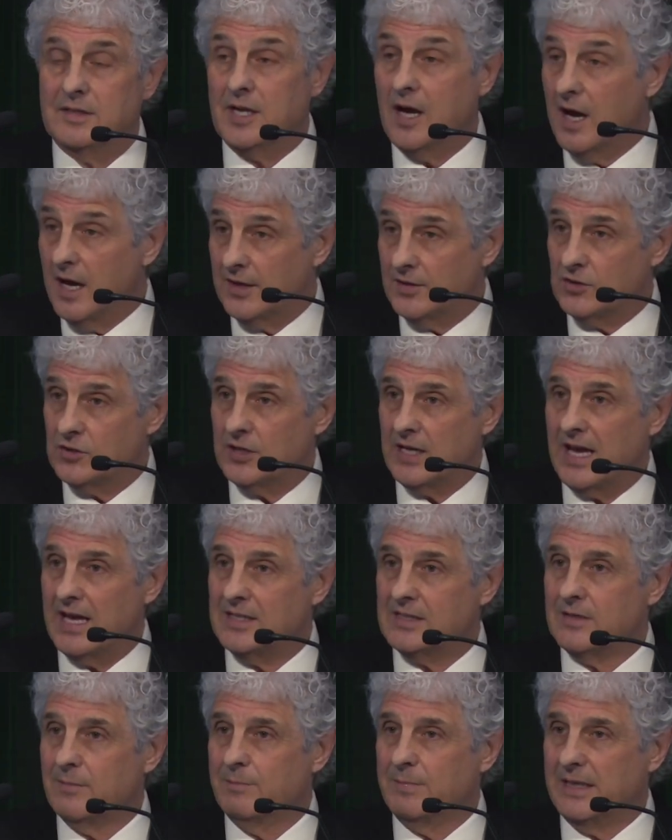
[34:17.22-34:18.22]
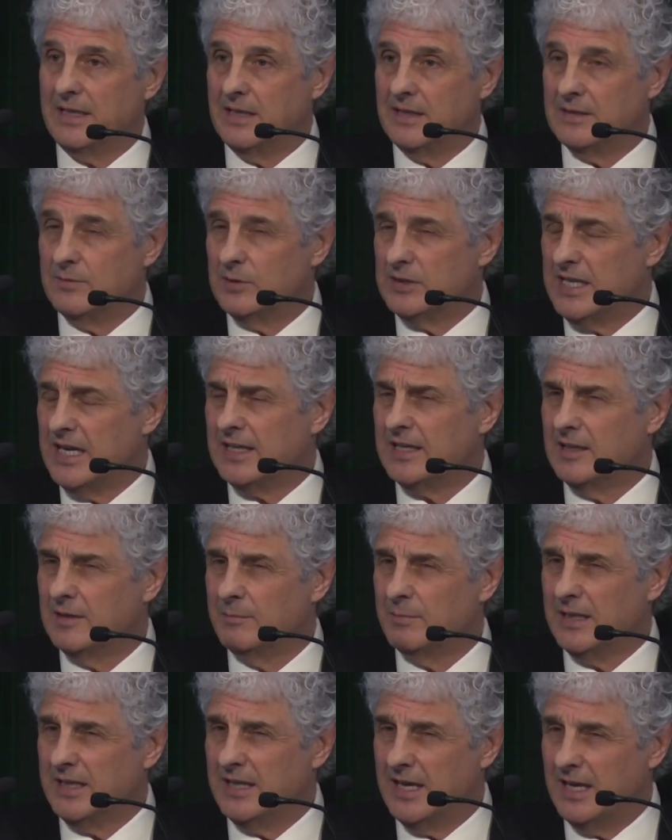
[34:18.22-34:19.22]
touch as be
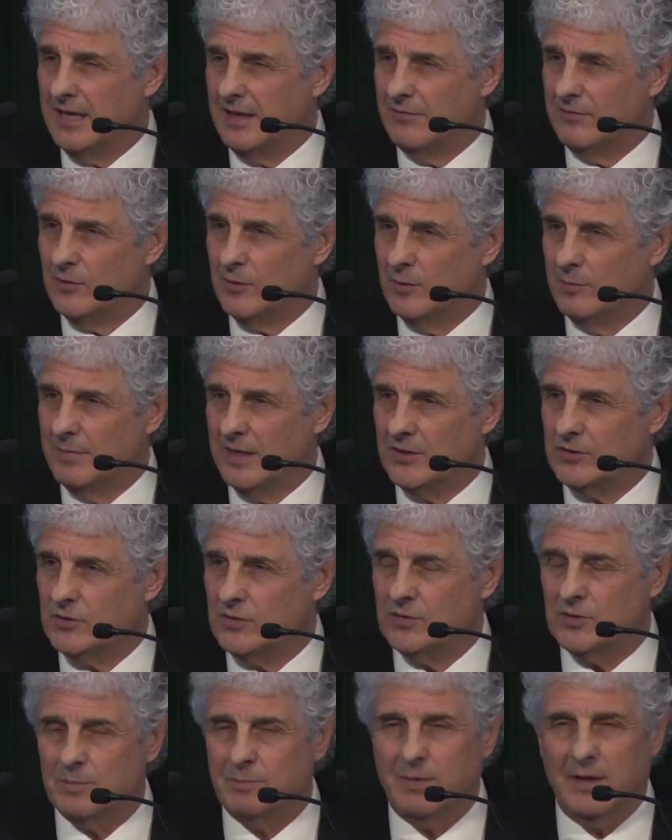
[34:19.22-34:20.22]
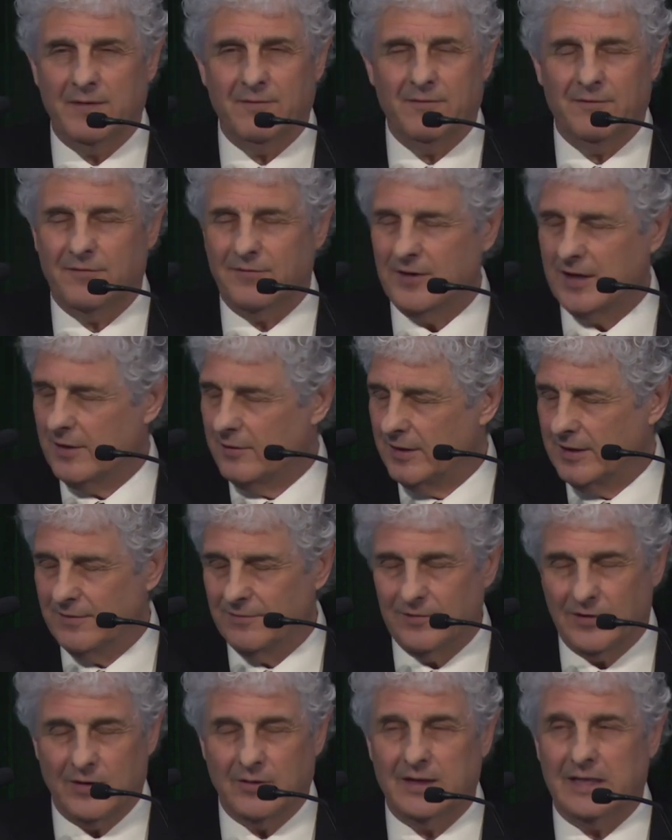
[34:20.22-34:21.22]
taking behavioral measures, but very,
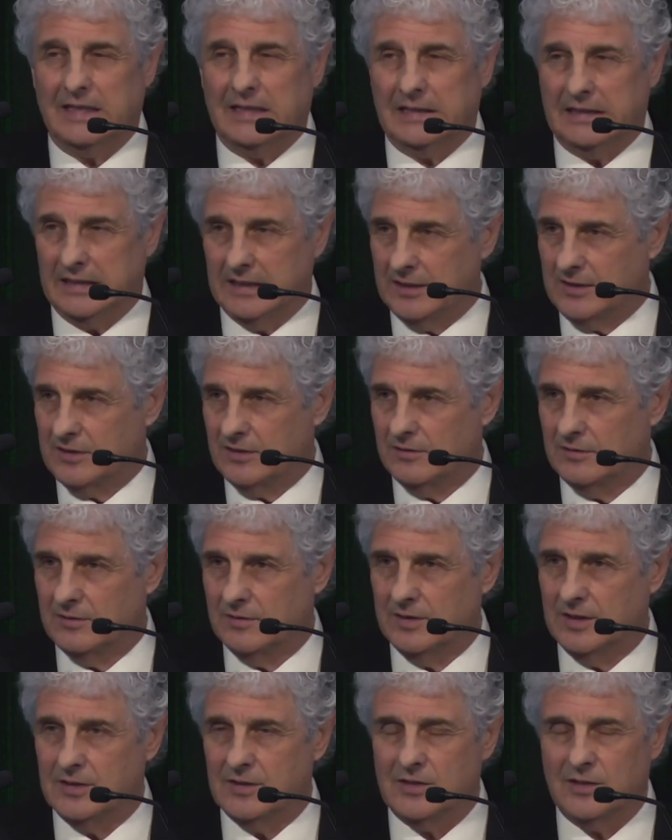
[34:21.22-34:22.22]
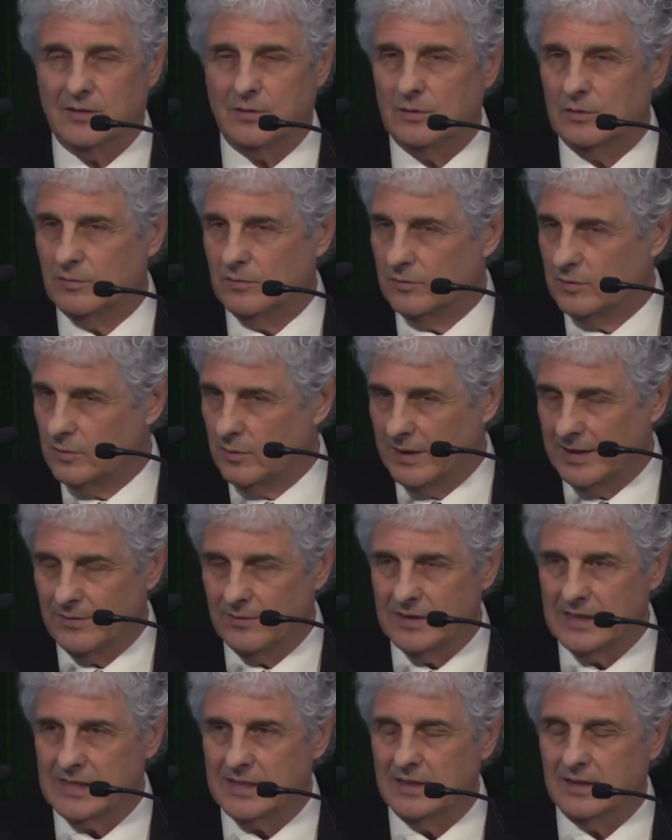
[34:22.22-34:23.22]
very little until
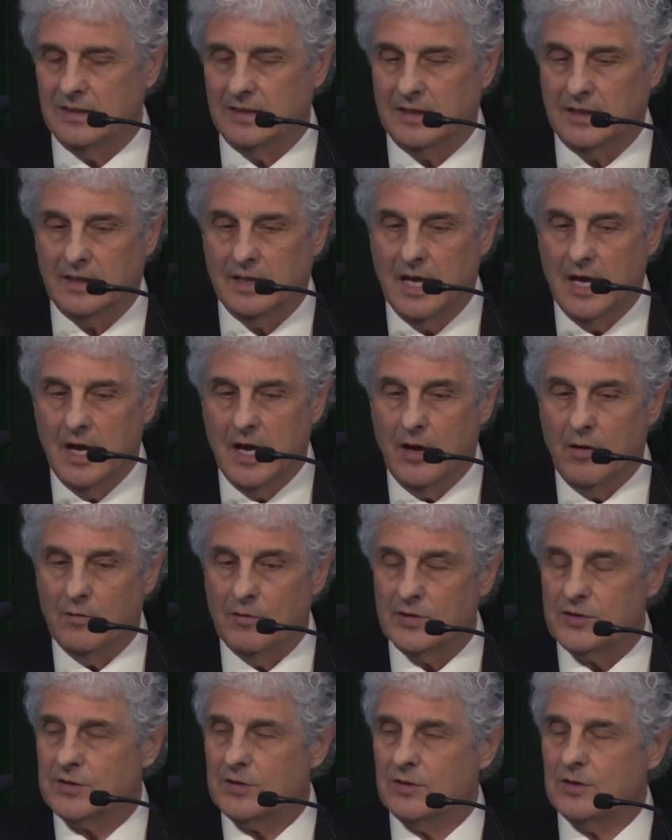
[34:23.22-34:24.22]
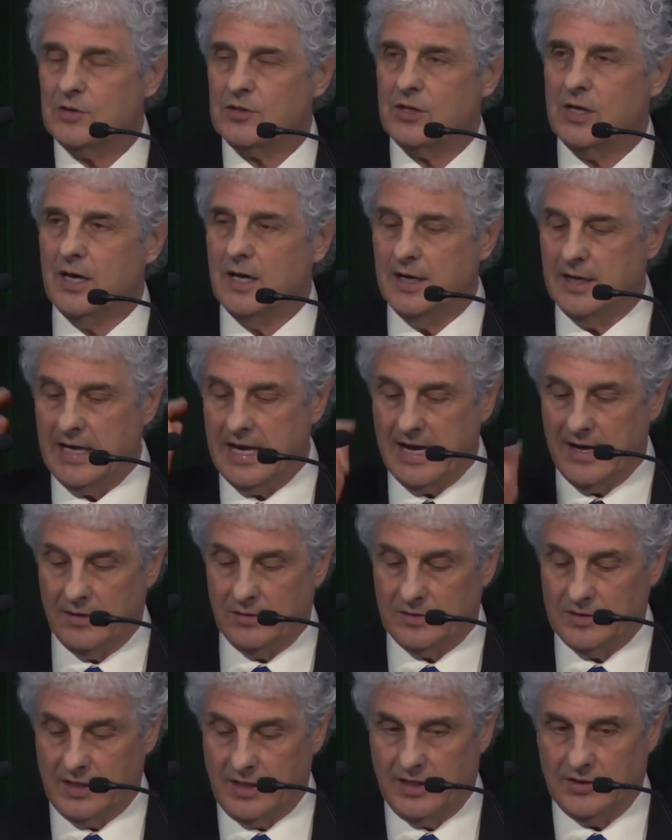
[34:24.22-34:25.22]
quite recently research on
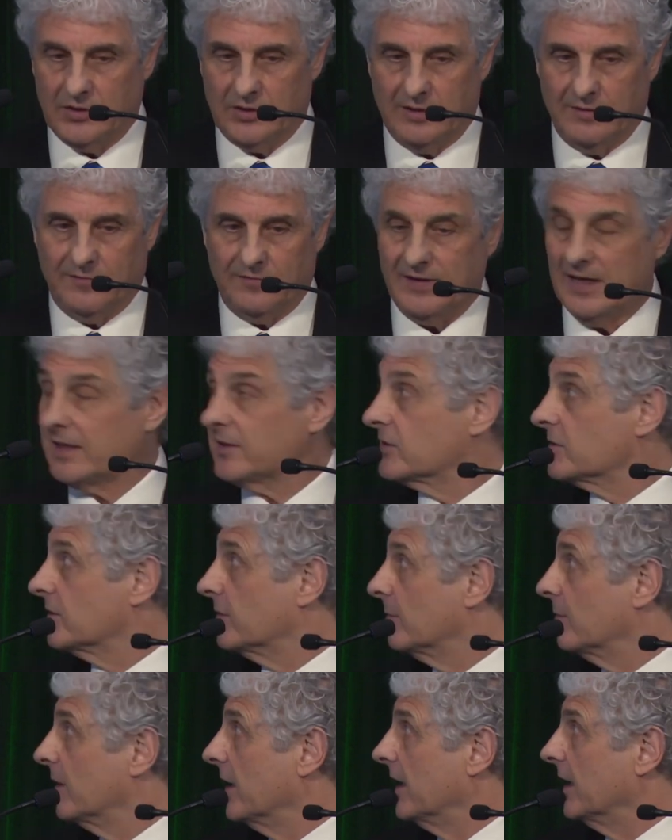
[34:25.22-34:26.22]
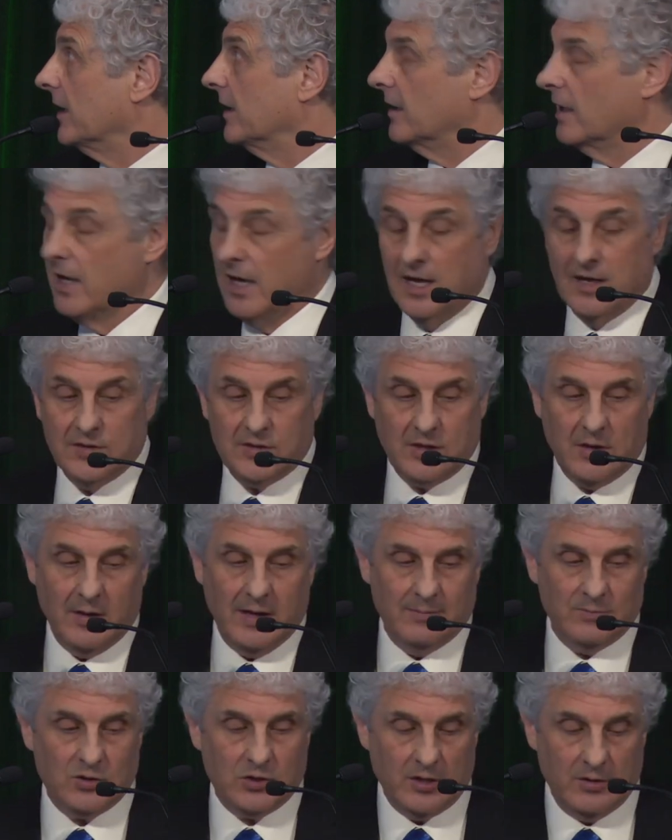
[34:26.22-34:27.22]
how touch affects the brain. So
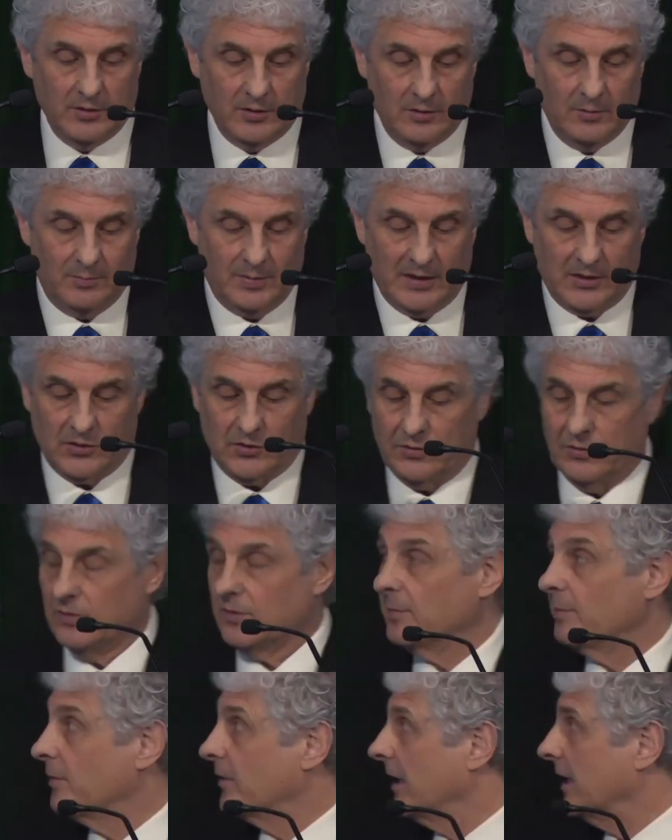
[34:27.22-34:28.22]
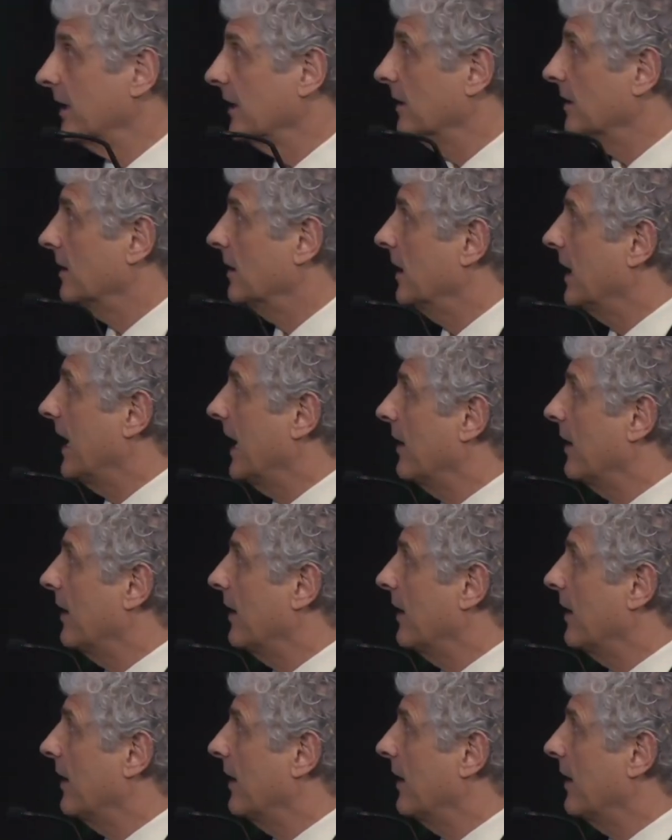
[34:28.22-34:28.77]
I'm showing you a picture of the brain